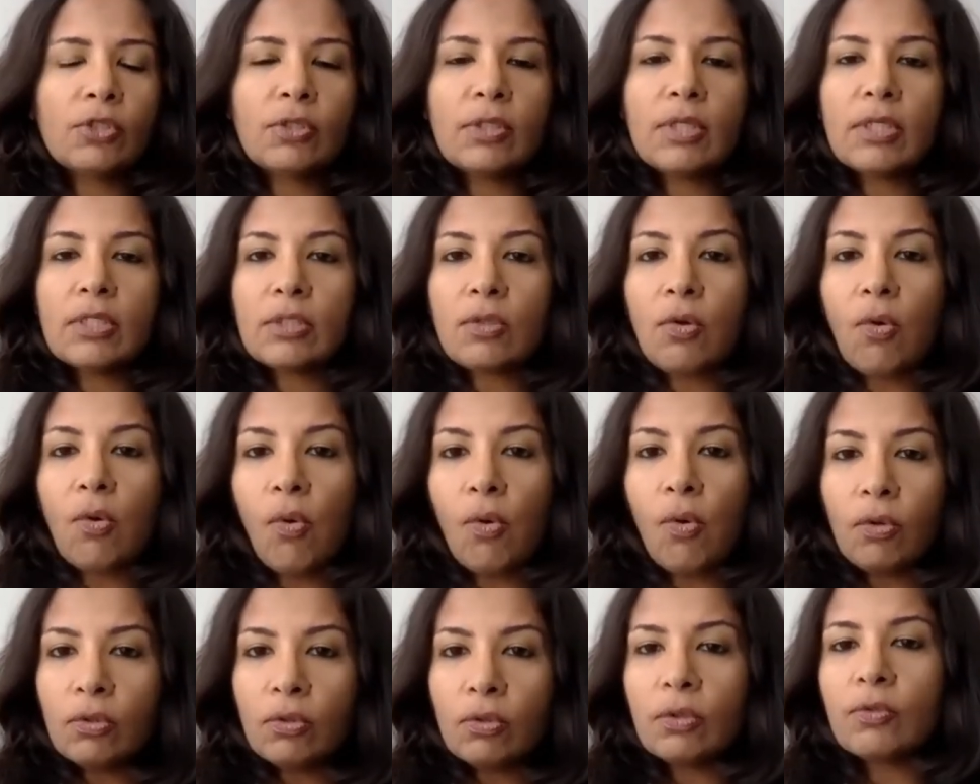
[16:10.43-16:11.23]
So
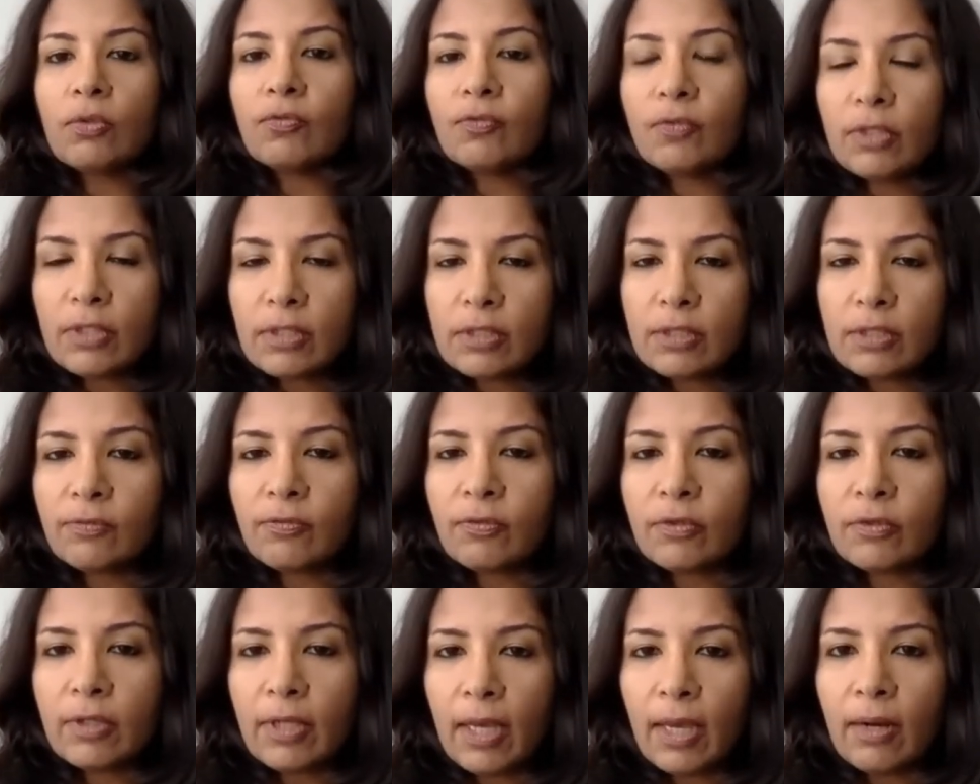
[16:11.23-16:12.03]
there's all of these
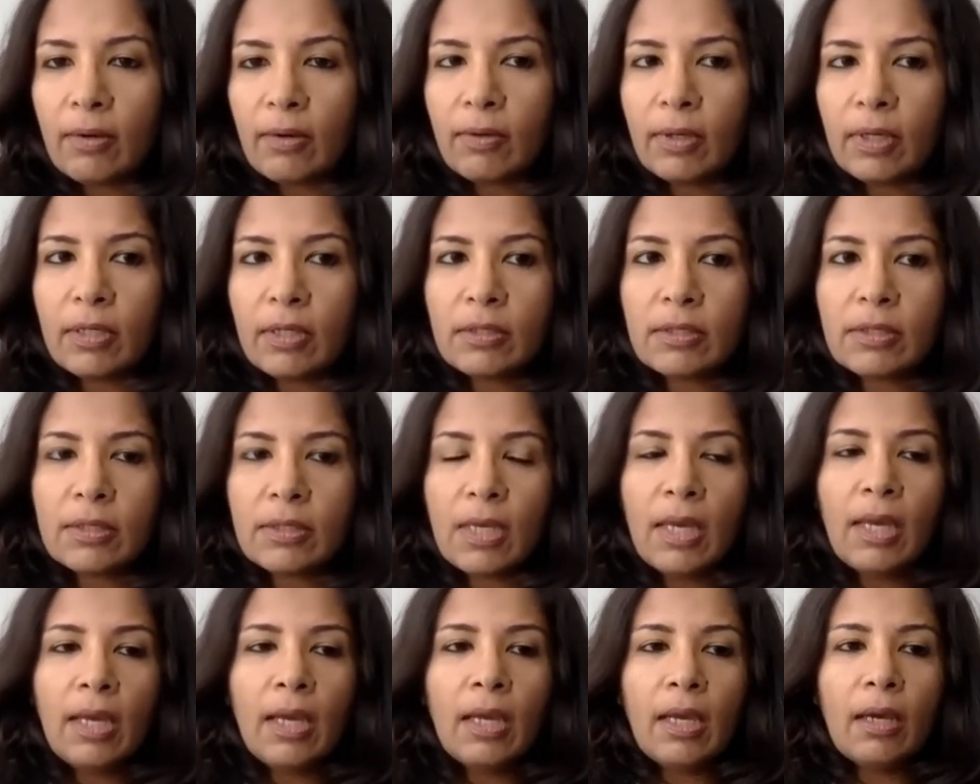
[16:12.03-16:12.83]
different areas.